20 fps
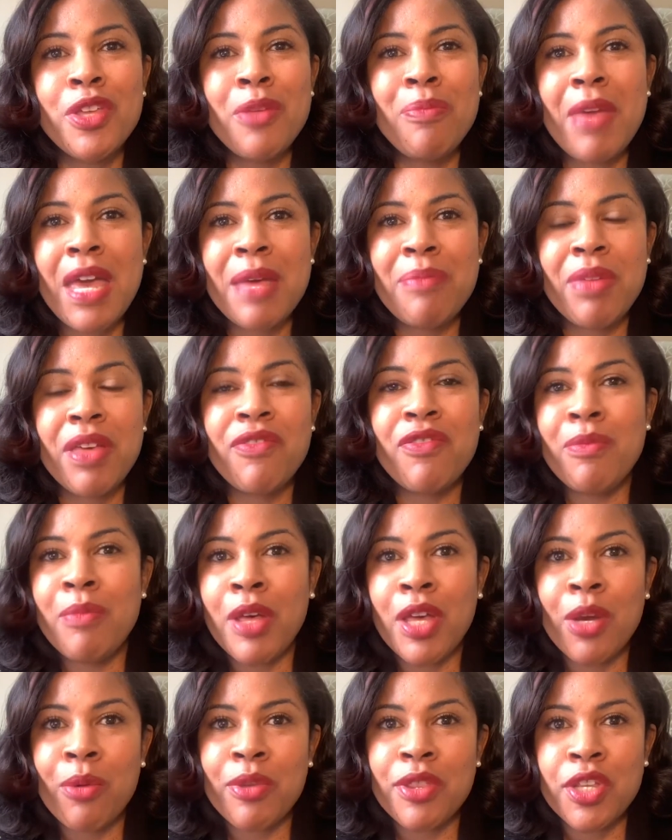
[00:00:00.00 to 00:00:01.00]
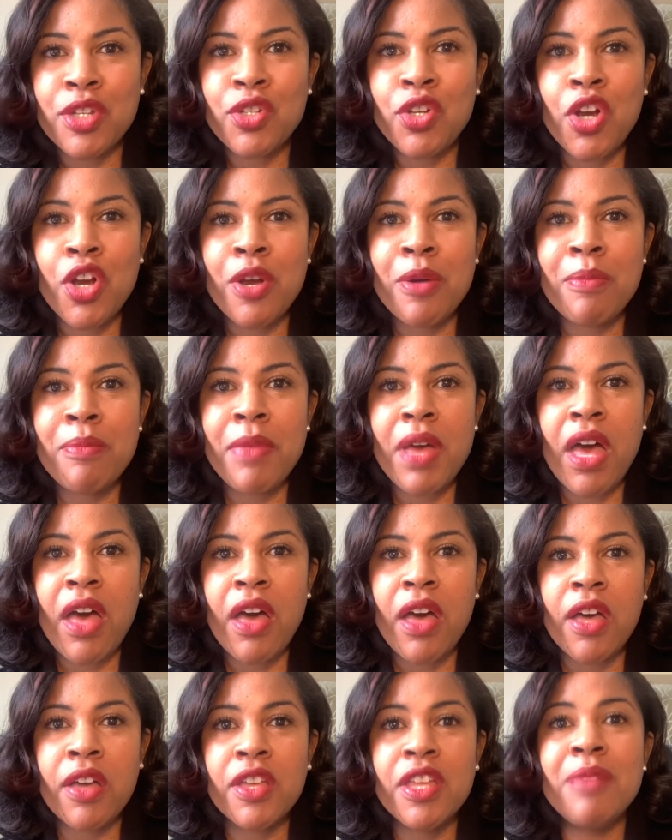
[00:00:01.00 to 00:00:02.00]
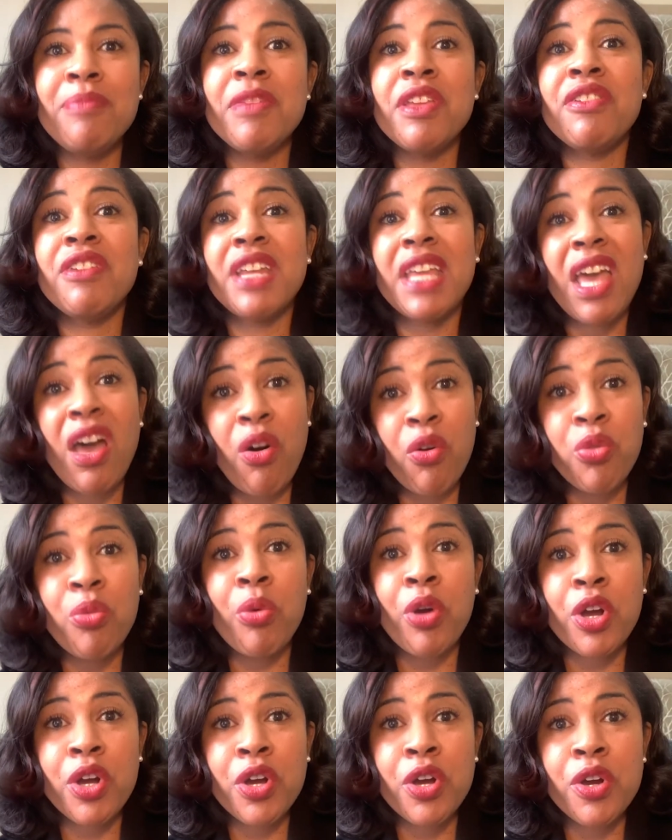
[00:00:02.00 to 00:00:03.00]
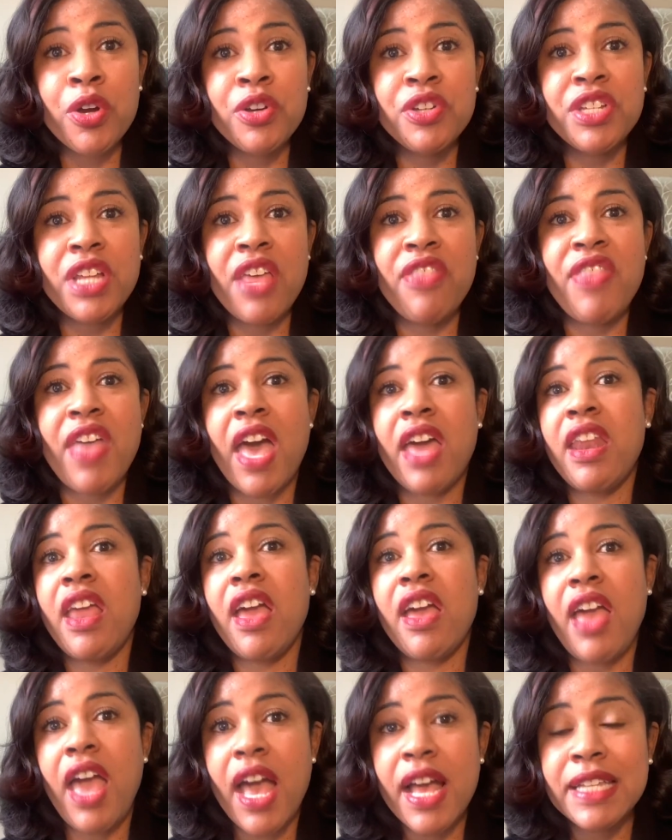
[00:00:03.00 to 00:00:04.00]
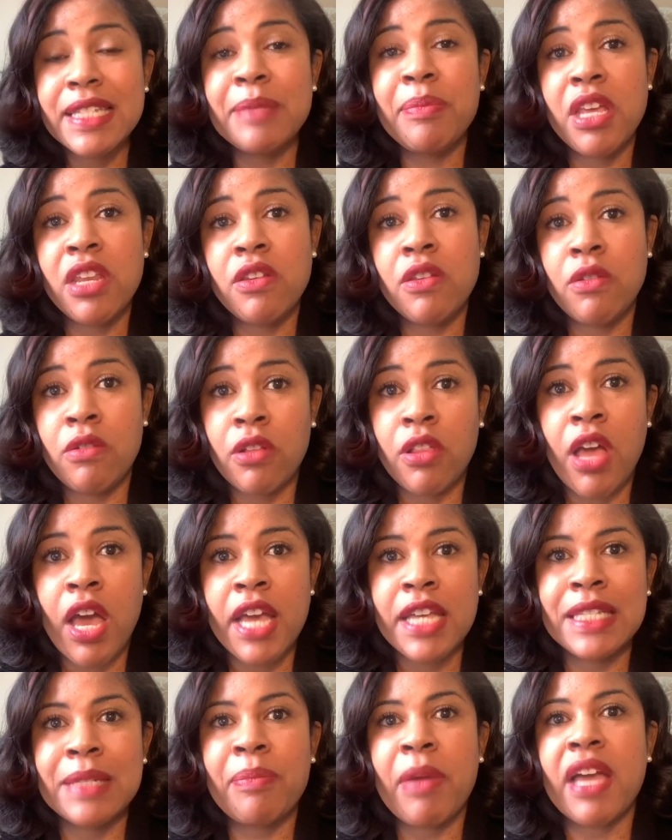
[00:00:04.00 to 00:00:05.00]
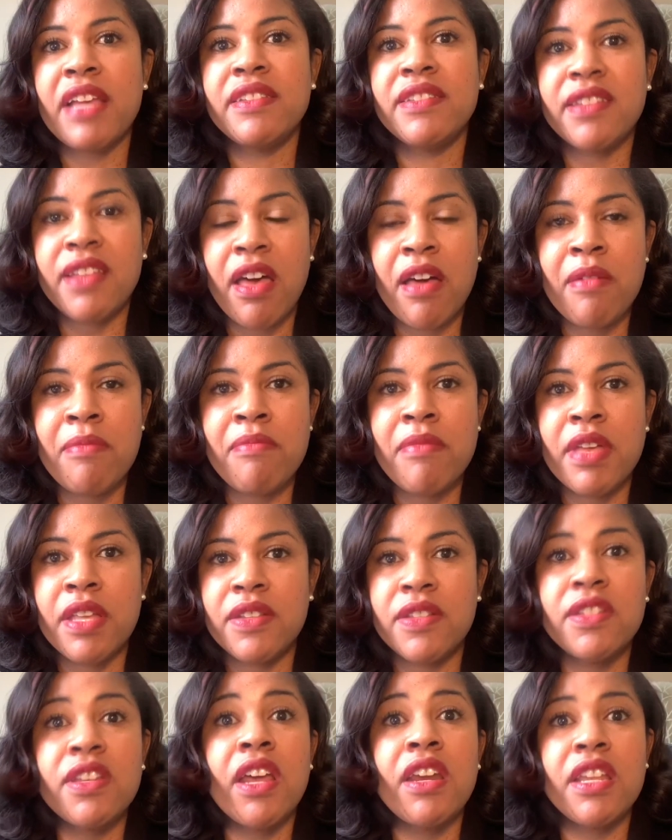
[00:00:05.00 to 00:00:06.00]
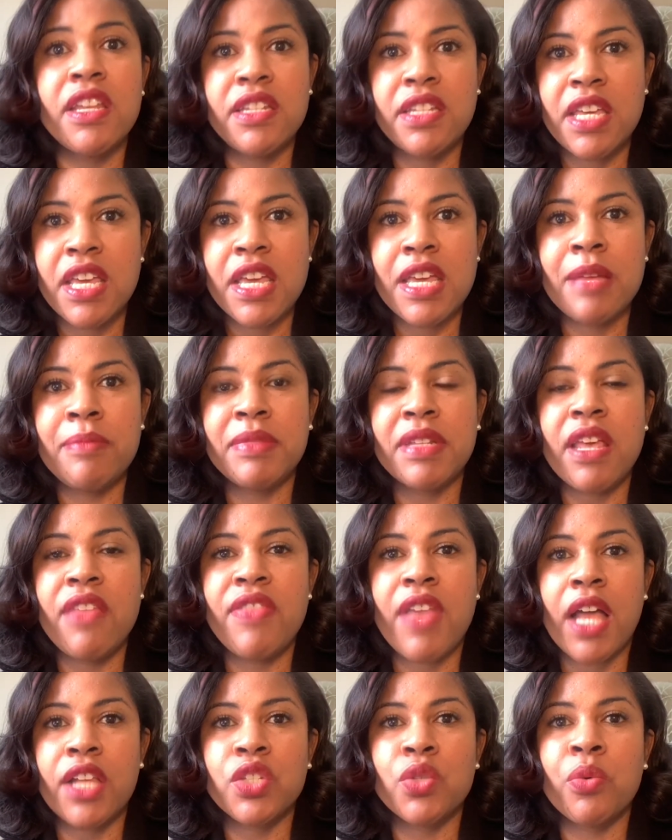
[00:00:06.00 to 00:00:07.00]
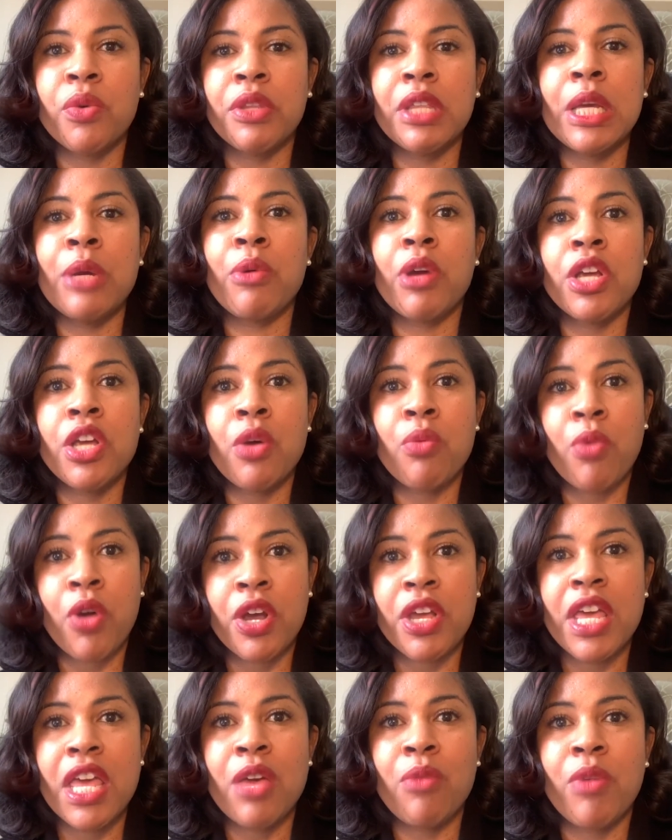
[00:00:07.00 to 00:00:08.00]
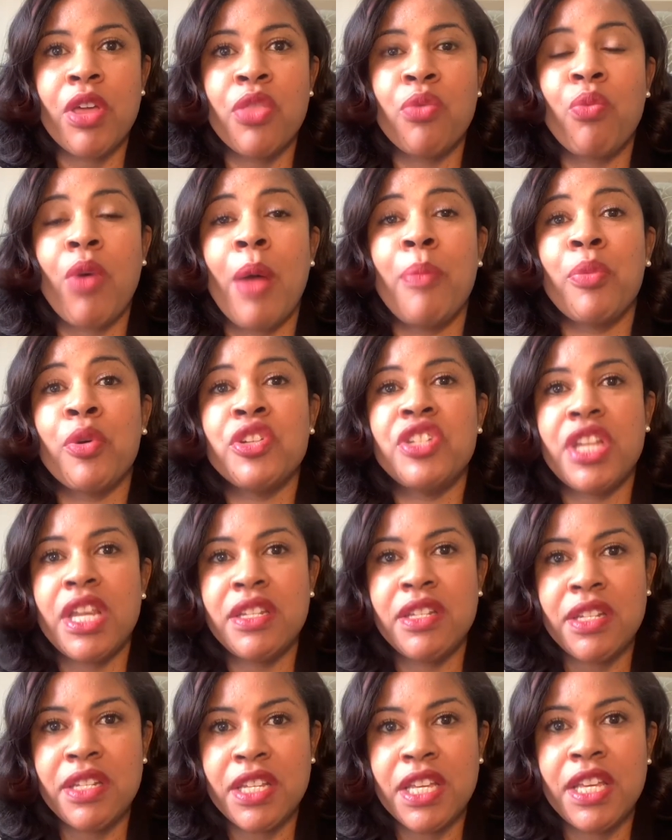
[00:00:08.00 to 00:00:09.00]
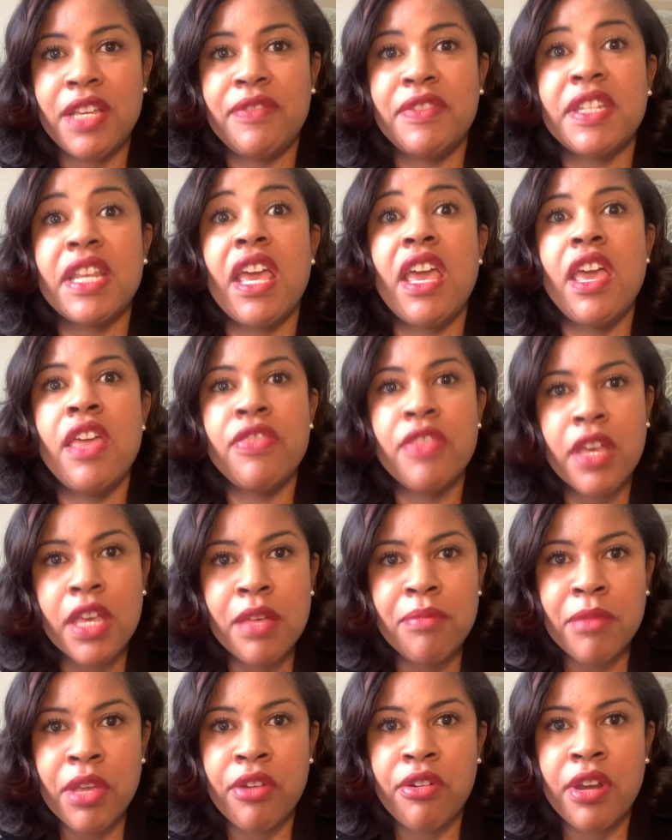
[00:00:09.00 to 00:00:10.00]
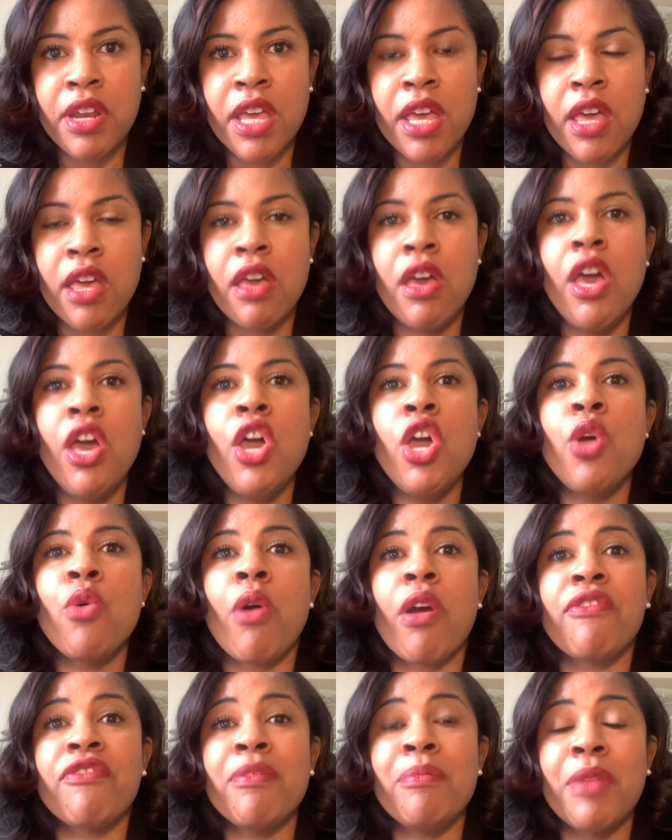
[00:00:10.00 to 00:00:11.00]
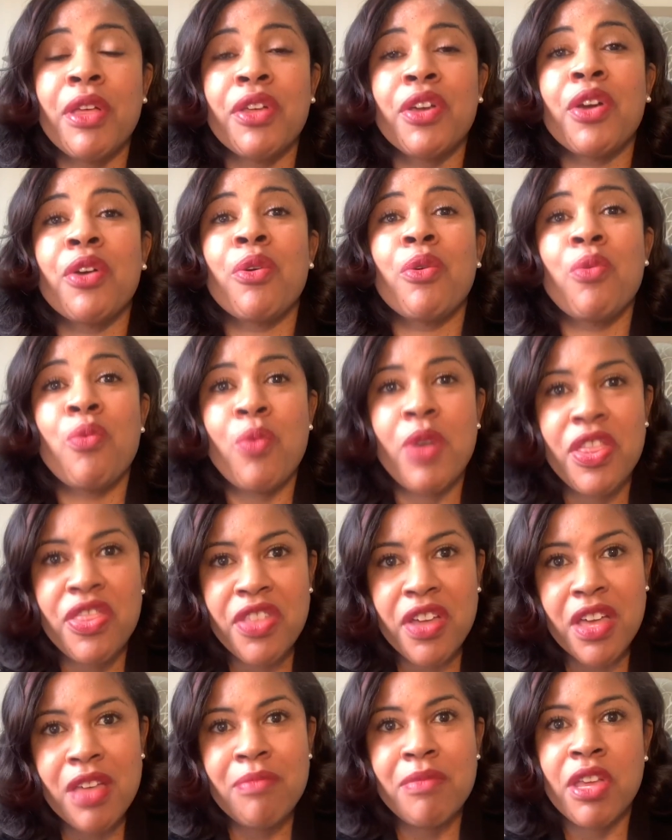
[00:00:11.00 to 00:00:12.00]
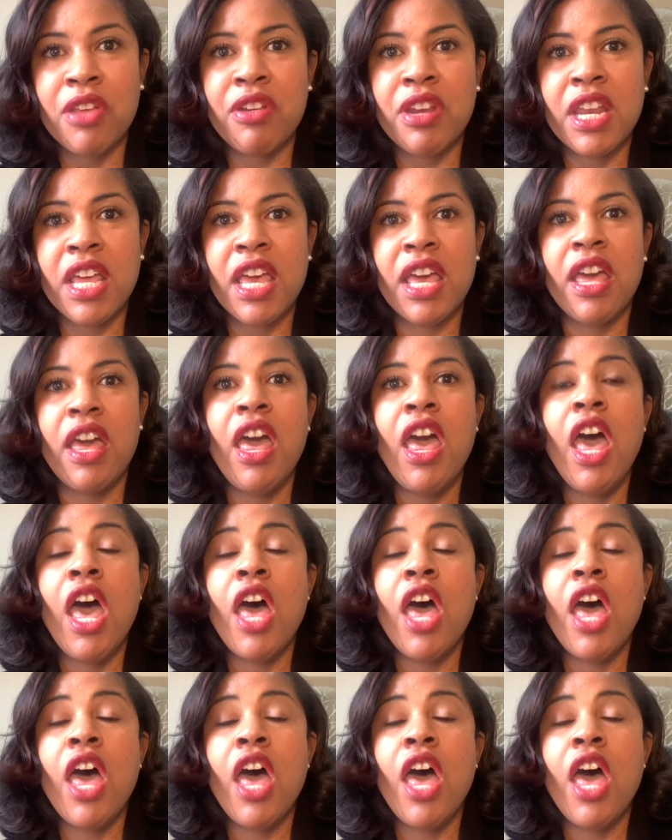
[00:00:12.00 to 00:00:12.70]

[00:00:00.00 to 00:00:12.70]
you may be familiar with the term uh, community health workers, and that has been utilized by some study teams. And that's really where you're working with representatives in the community who are familiar with the community.